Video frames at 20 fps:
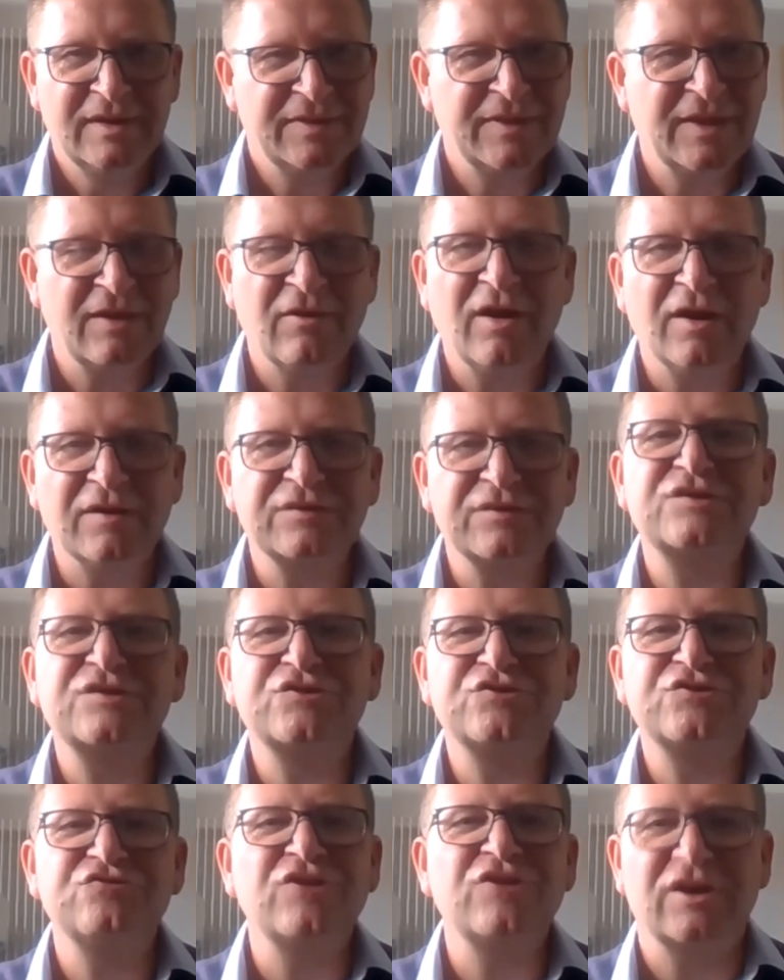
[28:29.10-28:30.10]
There are
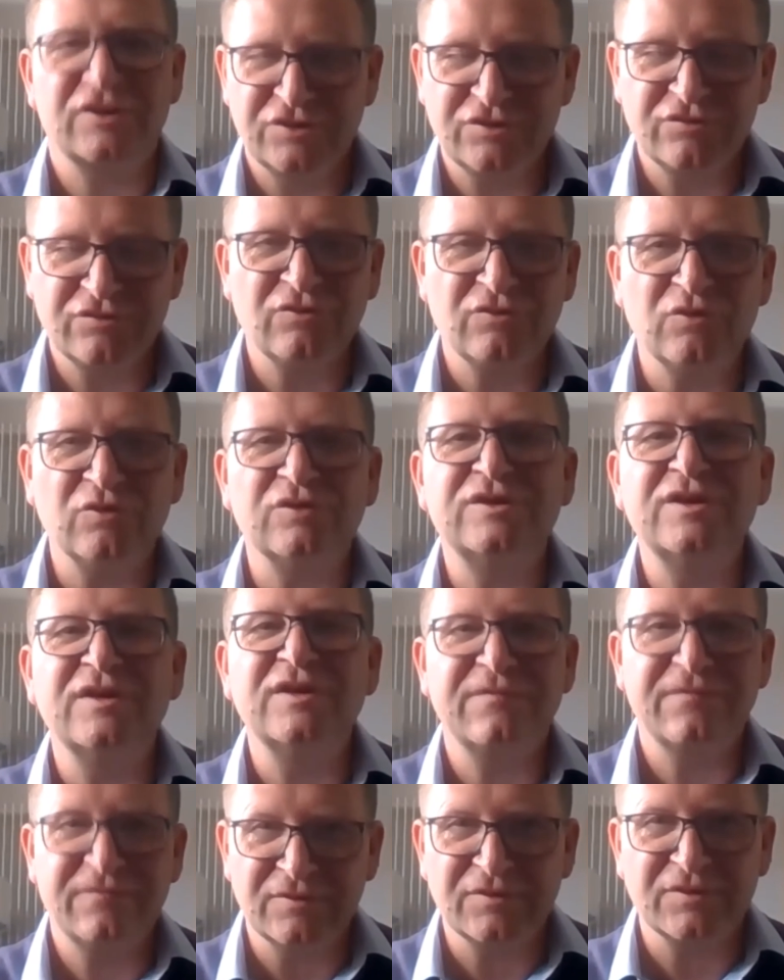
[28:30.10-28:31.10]
structural
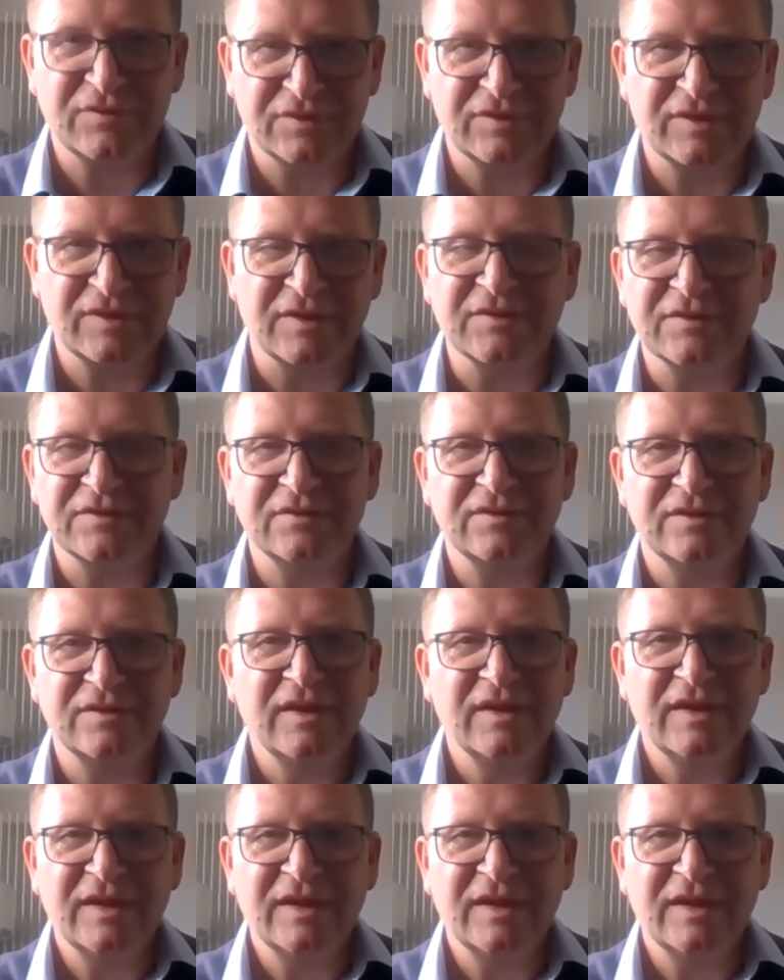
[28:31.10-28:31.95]
differences